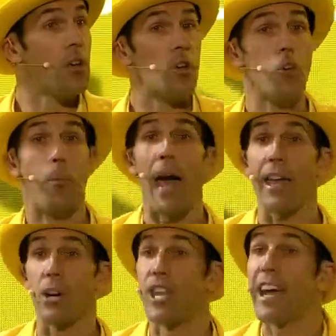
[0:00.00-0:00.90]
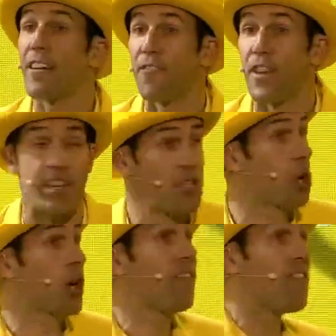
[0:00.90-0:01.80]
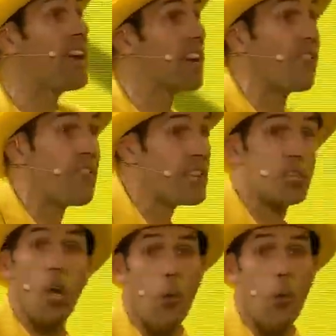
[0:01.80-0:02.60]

You pay your ticket fees, your convenient fees,